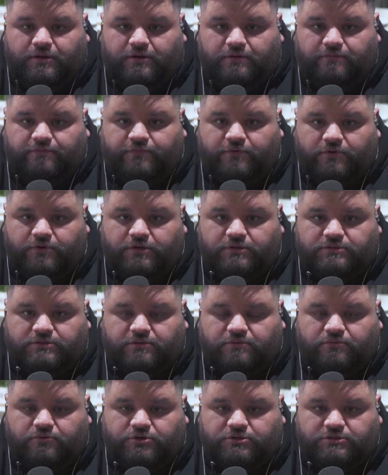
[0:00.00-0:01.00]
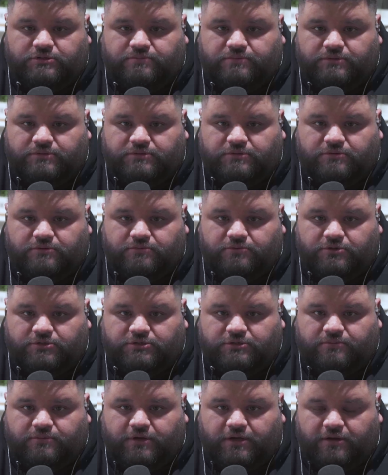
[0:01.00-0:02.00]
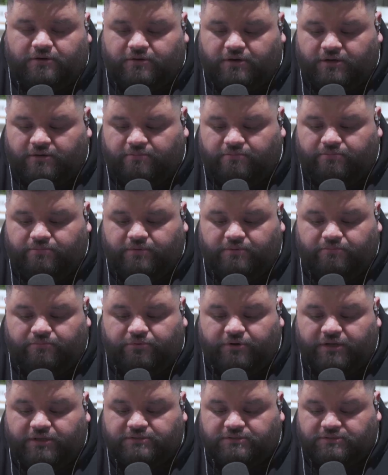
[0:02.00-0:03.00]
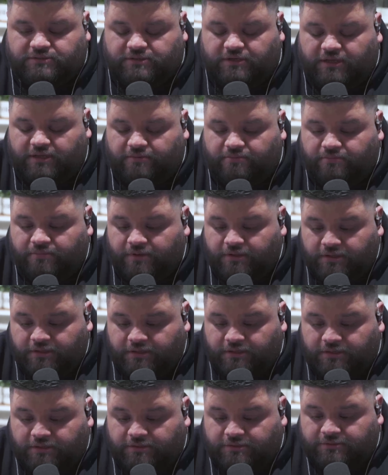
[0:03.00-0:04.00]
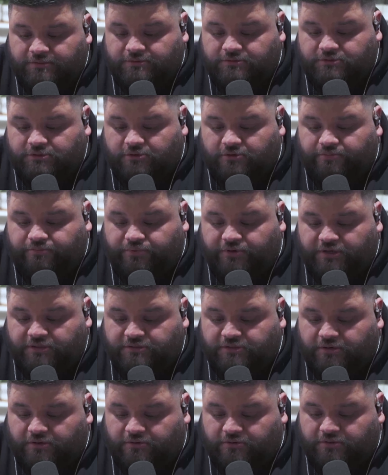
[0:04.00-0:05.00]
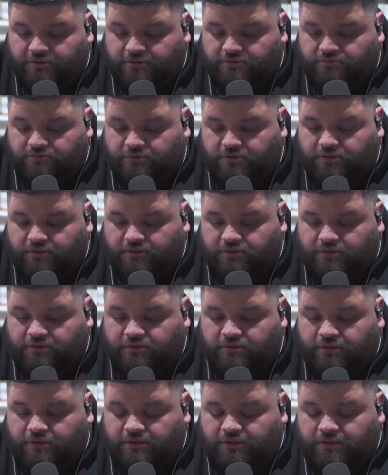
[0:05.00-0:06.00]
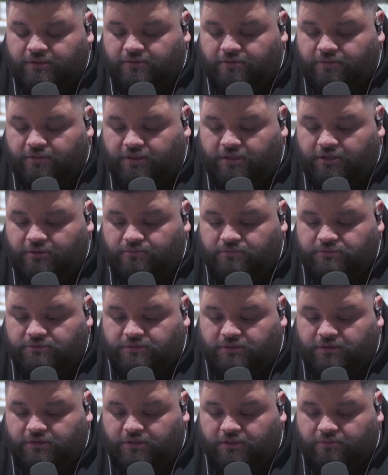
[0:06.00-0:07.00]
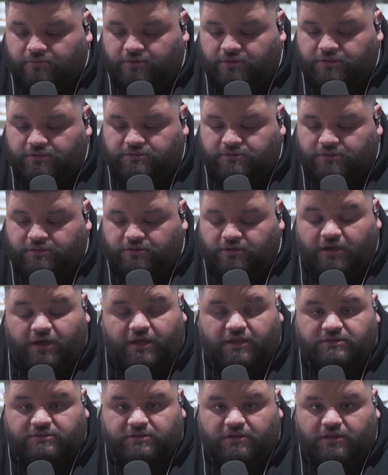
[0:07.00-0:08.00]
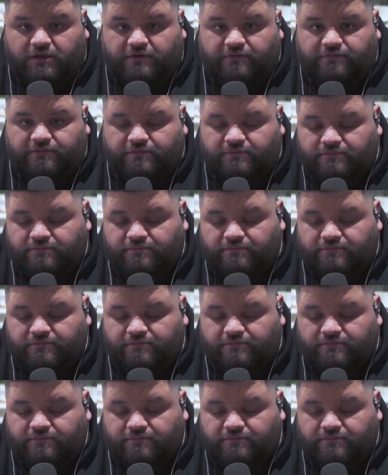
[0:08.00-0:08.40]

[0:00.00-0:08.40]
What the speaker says: focus of worship is to worship God, right, and praise His name. So praise the Lord is one of the themes. Another one is God's love.